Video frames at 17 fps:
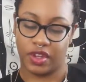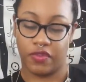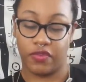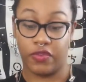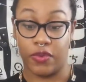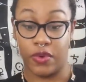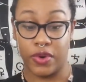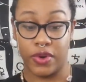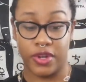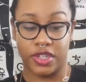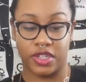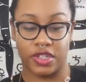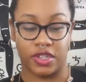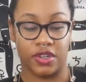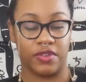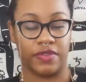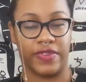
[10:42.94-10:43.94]
Forge,
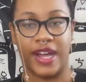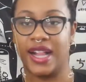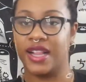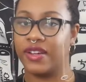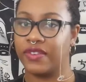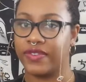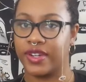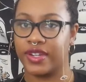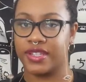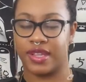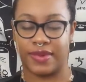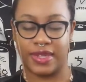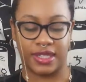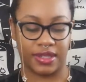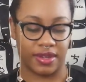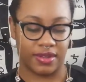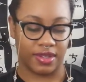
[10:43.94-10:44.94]
don't follow. First time I
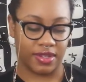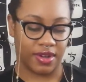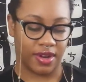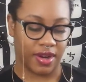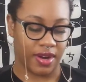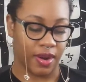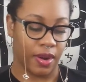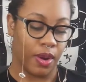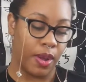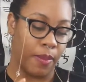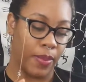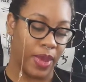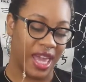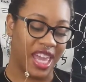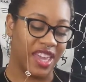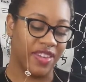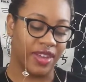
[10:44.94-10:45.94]
saw this card.
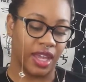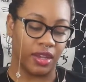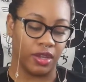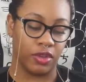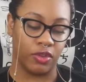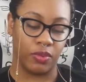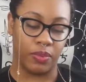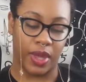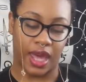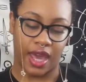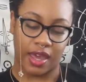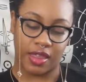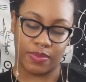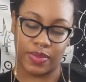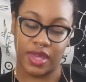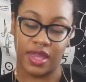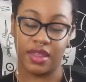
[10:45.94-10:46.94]
Pave a new path,
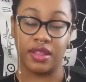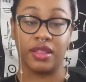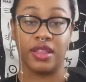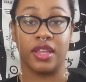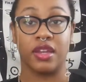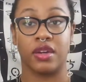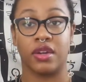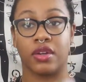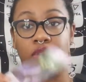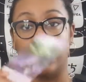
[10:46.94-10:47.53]
be the leader